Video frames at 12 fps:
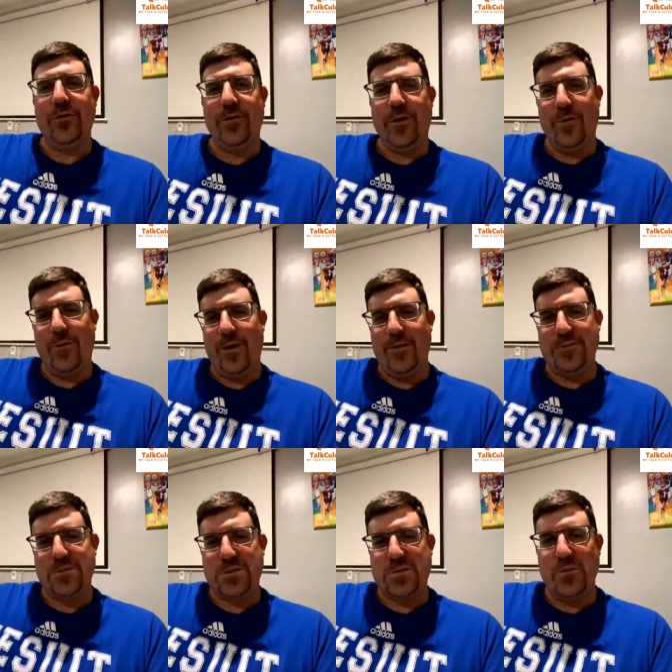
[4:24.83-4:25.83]
You know, we give
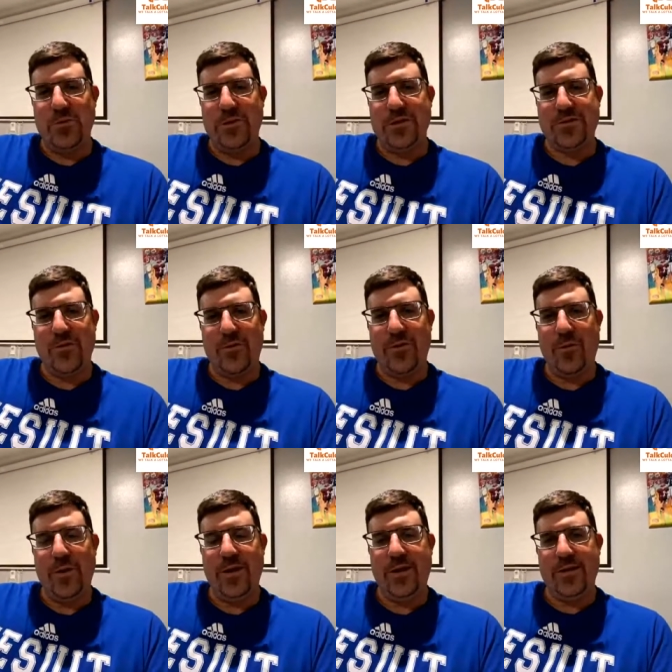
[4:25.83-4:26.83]
them some smoothies during the
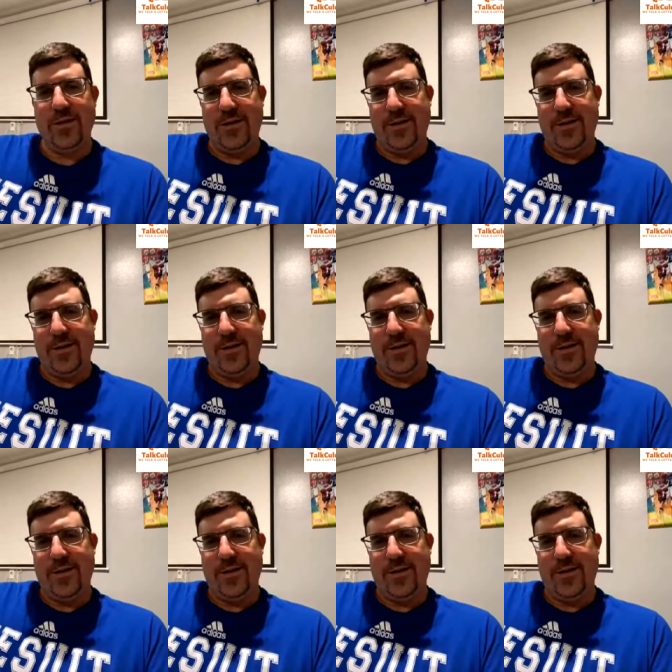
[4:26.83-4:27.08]
week.